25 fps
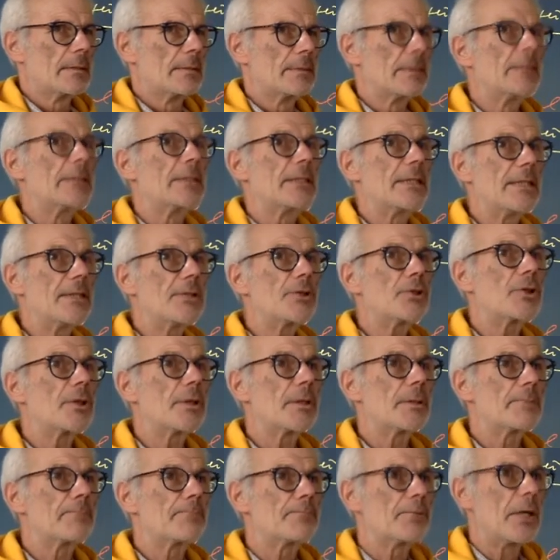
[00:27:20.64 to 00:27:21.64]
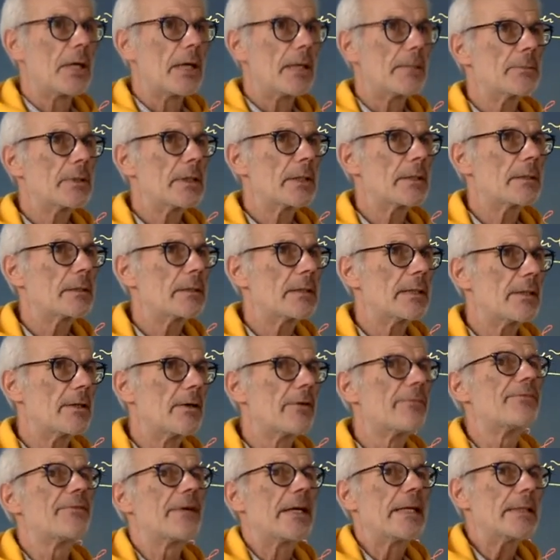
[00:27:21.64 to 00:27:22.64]
the teacher permanently
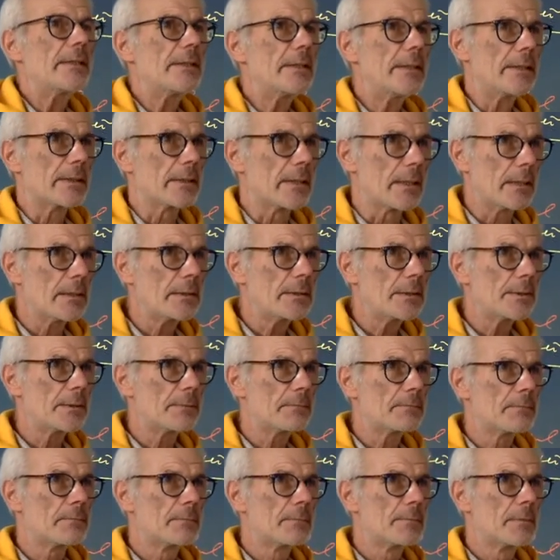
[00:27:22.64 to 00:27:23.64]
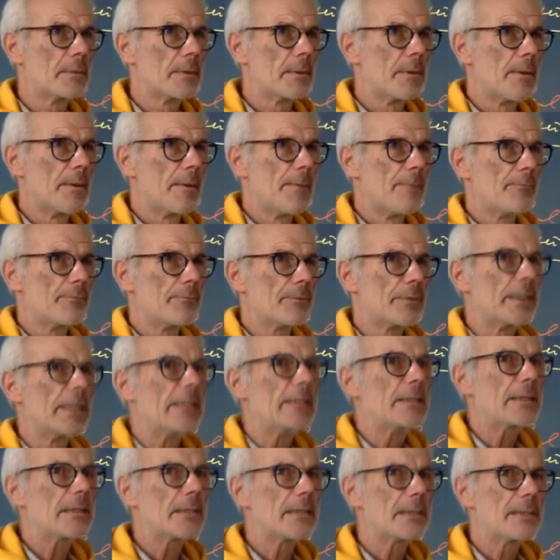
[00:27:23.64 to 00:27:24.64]
offending us,
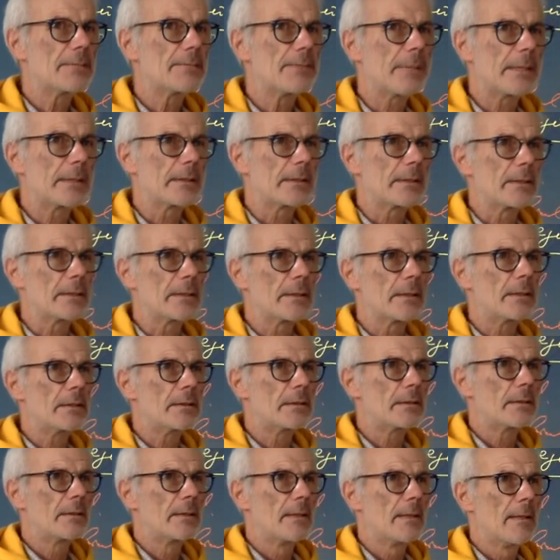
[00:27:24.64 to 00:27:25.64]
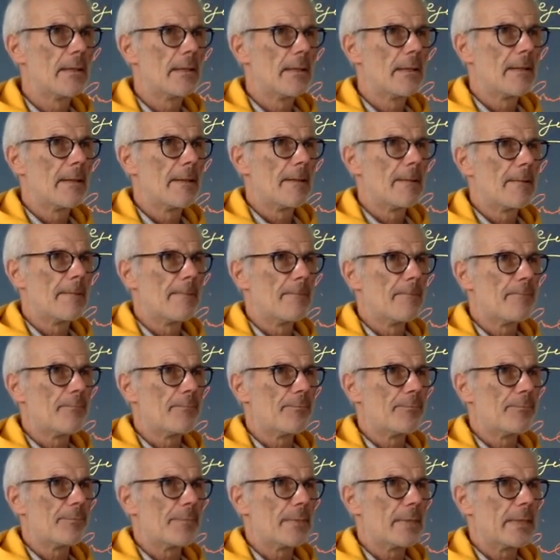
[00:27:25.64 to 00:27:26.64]
disrespecting us.
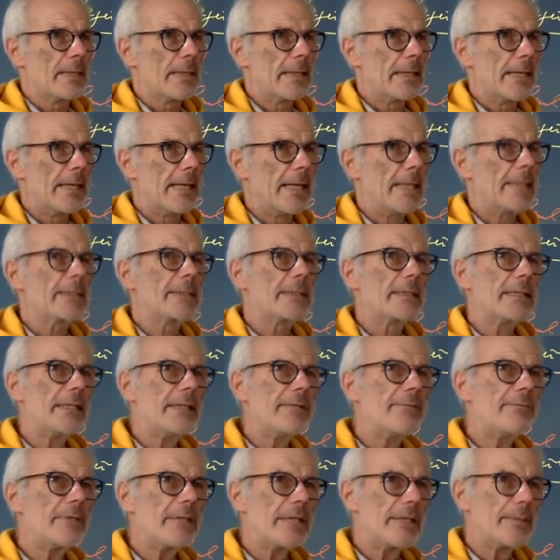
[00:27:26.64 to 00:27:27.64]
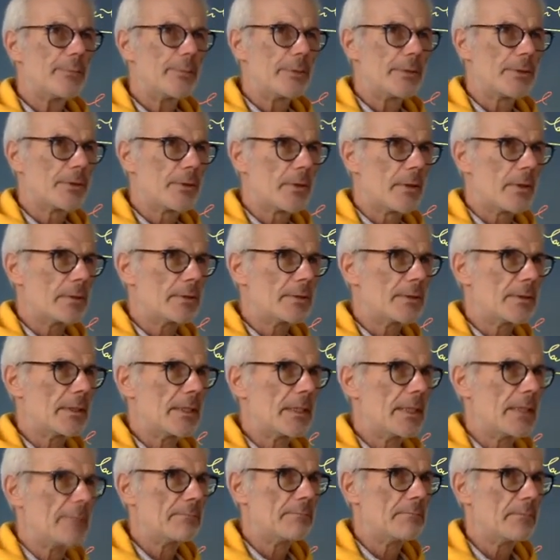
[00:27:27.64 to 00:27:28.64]
And even if we talk
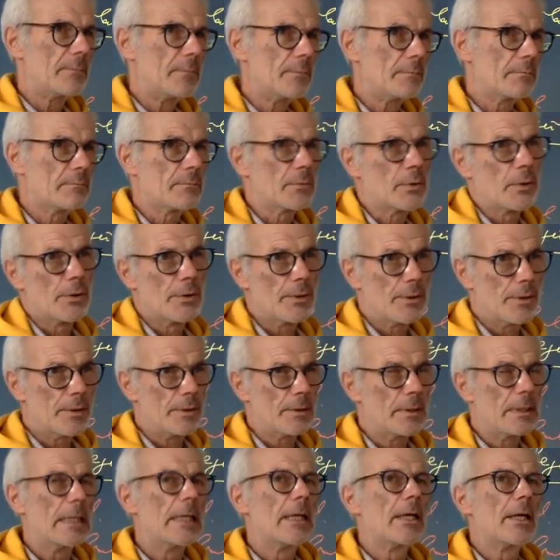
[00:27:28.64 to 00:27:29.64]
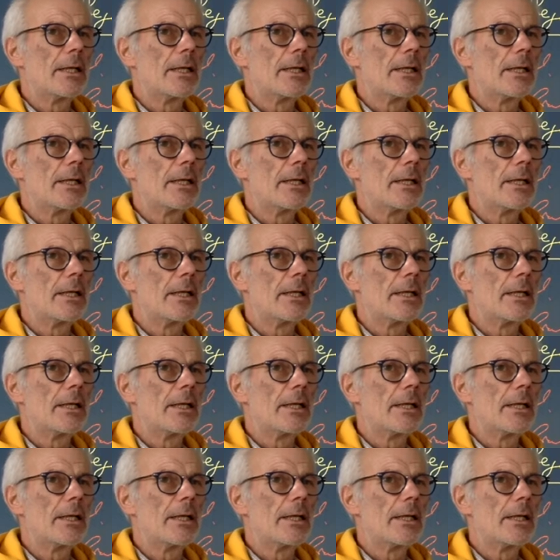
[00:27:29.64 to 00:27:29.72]
to him, to her,